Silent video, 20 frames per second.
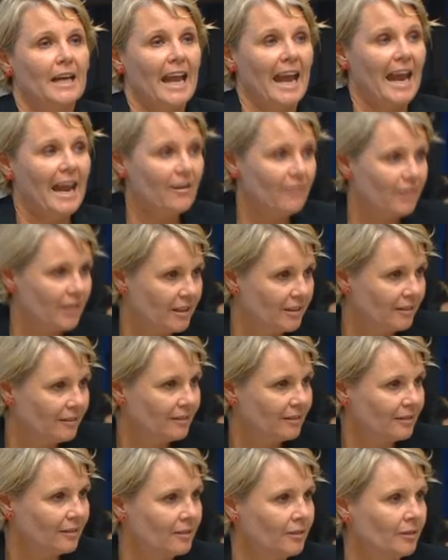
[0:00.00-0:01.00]

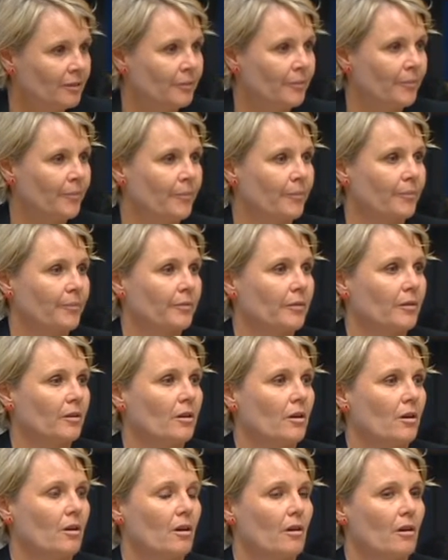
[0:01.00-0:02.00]
evidence
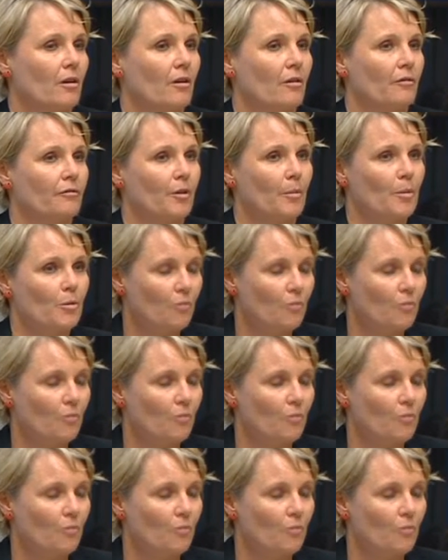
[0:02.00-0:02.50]
from